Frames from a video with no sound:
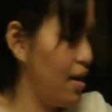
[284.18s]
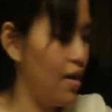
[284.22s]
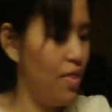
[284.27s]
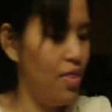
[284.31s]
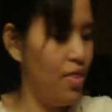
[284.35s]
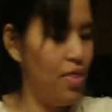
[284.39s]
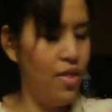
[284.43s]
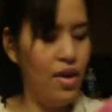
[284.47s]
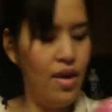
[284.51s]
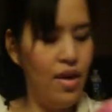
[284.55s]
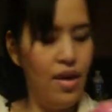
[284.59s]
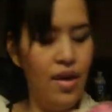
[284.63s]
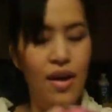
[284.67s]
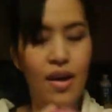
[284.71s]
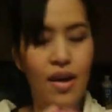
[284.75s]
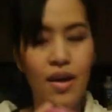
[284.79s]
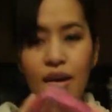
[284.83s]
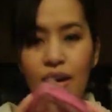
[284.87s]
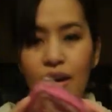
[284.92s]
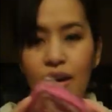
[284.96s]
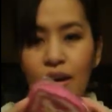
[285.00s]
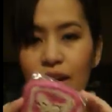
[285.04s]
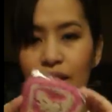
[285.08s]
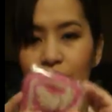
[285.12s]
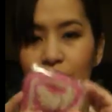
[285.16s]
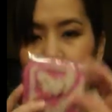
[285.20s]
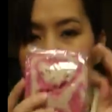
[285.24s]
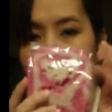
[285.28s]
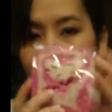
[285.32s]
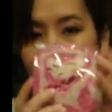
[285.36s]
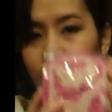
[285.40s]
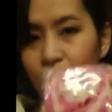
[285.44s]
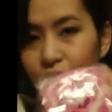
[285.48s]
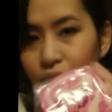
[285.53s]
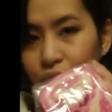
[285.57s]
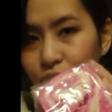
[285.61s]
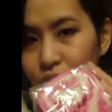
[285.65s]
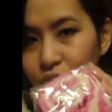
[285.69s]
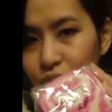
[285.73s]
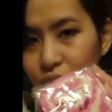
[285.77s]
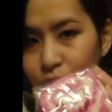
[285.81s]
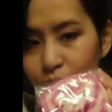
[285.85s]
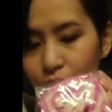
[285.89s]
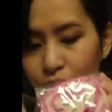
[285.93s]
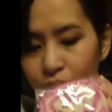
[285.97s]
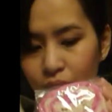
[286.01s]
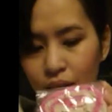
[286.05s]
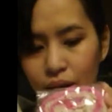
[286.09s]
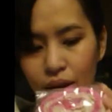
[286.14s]
The comforter
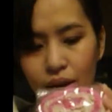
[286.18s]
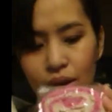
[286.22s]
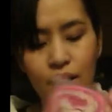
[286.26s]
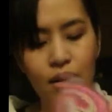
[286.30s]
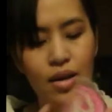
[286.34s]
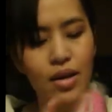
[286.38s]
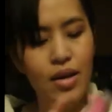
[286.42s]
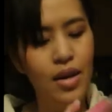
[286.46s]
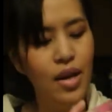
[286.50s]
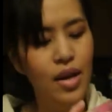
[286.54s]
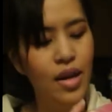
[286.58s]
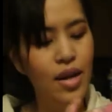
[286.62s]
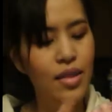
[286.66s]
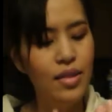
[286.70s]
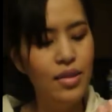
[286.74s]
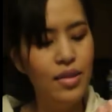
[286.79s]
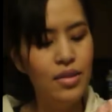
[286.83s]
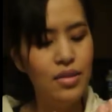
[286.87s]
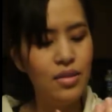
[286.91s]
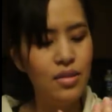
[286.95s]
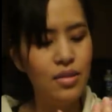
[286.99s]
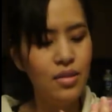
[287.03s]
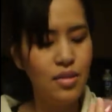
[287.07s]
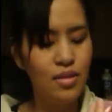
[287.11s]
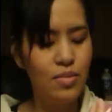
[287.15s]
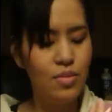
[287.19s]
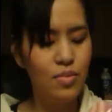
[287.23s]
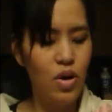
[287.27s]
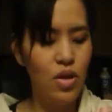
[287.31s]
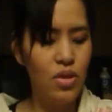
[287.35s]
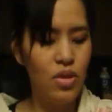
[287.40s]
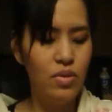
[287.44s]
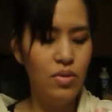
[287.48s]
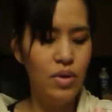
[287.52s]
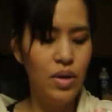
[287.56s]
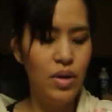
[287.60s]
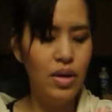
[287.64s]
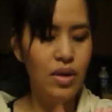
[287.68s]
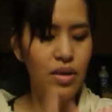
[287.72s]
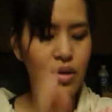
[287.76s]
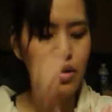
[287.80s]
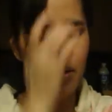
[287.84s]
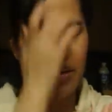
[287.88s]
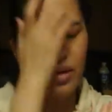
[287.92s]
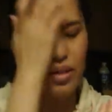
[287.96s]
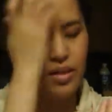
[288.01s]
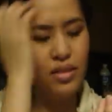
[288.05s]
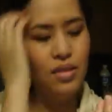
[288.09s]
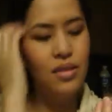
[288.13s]
bar. This is a smaller one.
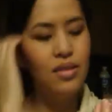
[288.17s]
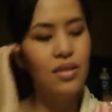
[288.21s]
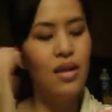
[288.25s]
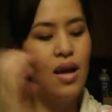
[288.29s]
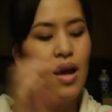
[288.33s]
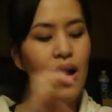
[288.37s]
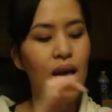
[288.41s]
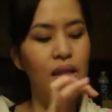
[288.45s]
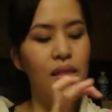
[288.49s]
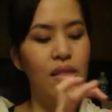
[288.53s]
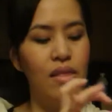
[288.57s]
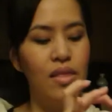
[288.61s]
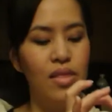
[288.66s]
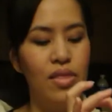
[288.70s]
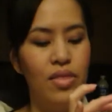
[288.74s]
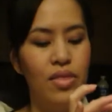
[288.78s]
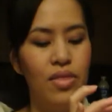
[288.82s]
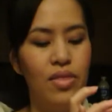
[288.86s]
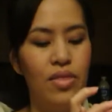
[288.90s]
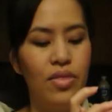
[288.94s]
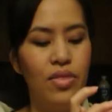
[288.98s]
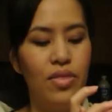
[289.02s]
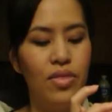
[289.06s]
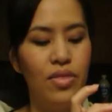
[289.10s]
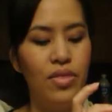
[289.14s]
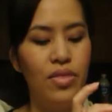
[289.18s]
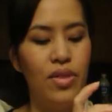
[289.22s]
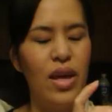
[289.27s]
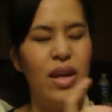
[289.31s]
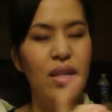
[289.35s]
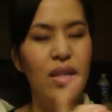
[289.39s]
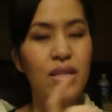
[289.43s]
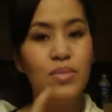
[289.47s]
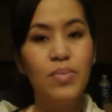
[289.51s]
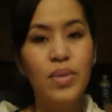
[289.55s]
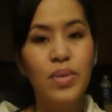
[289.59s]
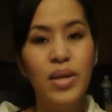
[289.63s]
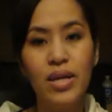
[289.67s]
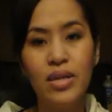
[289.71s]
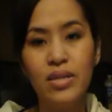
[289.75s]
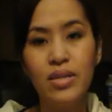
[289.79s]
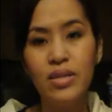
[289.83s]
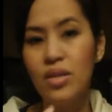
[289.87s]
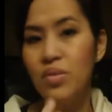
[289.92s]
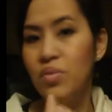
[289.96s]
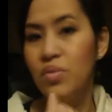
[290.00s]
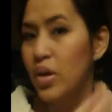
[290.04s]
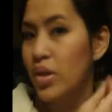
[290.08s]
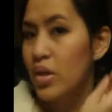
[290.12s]
This is not as big as
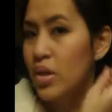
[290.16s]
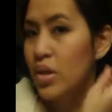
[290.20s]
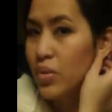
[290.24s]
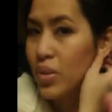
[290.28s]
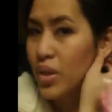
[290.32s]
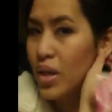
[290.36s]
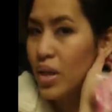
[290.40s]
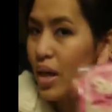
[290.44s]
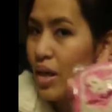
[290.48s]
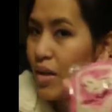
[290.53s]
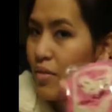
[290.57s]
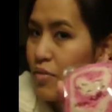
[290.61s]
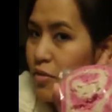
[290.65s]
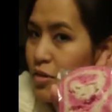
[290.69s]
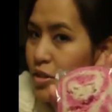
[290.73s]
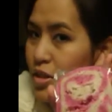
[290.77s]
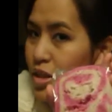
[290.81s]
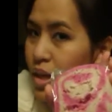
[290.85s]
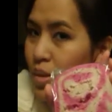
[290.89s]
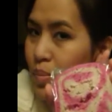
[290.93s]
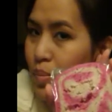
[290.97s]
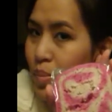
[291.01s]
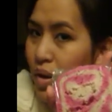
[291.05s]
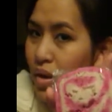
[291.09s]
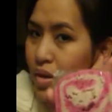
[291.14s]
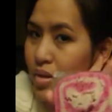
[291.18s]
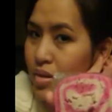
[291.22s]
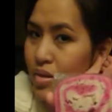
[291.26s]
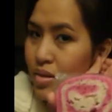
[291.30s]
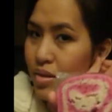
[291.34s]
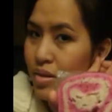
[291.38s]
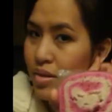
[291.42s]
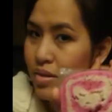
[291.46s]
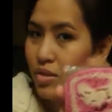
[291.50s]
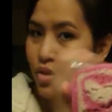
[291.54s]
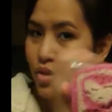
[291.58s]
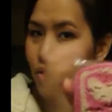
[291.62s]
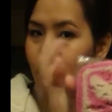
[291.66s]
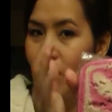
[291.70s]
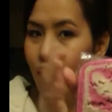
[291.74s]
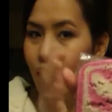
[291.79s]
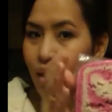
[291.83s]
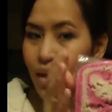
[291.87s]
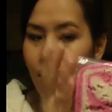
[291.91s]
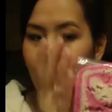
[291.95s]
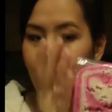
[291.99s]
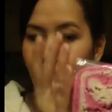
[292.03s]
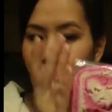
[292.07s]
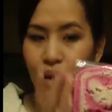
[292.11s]
the one you would get for 10 bucks. It's like,
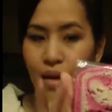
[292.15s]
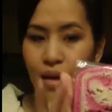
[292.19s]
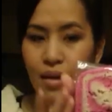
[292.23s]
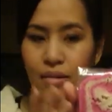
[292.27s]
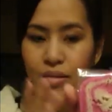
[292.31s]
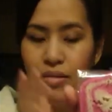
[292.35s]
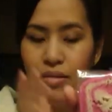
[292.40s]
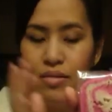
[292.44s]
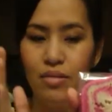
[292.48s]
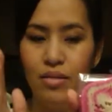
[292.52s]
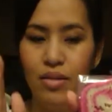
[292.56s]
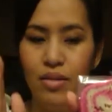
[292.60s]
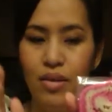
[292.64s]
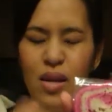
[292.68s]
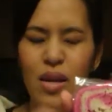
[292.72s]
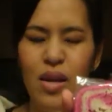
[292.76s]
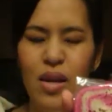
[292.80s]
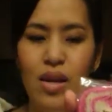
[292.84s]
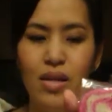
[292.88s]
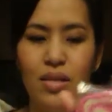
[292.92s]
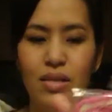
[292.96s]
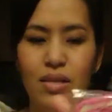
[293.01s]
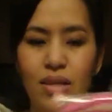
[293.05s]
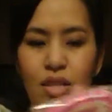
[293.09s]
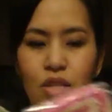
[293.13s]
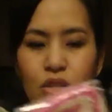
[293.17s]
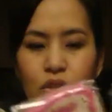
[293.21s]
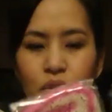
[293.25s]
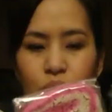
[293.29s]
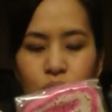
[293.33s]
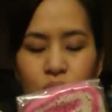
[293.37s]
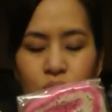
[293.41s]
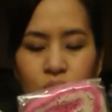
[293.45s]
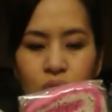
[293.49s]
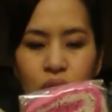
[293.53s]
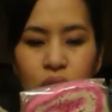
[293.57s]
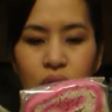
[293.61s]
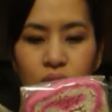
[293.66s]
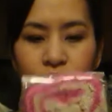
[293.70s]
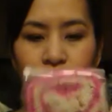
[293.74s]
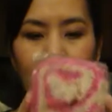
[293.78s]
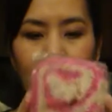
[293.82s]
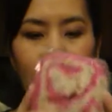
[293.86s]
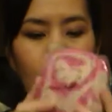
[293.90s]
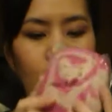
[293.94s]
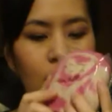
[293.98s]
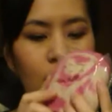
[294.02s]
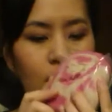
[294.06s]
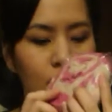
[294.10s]
it's like two-thirds of
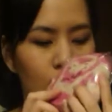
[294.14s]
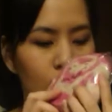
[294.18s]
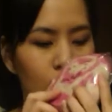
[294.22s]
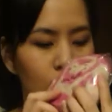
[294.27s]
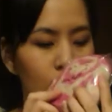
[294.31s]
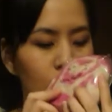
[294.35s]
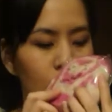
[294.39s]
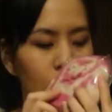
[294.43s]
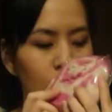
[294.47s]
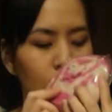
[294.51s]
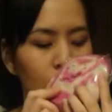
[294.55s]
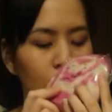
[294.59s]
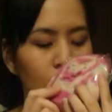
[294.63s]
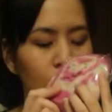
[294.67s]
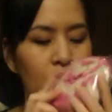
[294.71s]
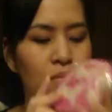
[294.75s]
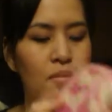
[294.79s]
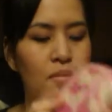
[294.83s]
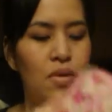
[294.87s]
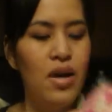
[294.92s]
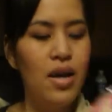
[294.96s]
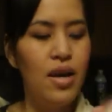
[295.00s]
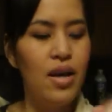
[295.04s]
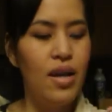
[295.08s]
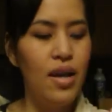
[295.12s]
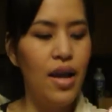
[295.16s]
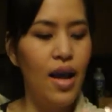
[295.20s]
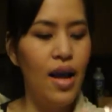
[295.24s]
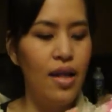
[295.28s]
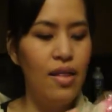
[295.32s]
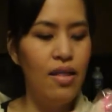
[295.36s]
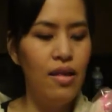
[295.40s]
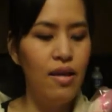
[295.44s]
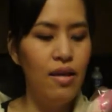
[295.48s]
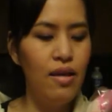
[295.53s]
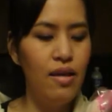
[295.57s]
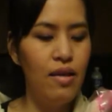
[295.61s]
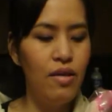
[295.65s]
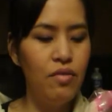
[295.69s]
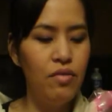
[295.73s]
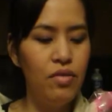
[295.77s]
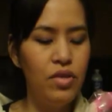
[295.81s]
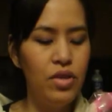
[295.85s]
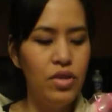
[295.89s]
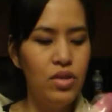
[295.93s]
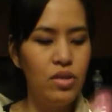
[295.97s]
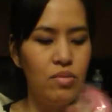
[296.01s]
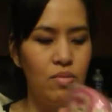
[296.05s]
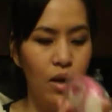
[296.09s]
that. But I love the
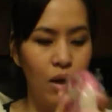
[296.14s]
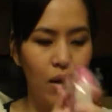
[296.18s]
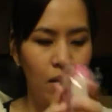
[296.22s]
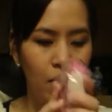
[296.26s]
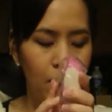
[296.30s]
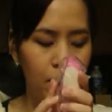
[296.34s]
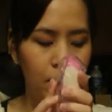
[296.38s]
smell.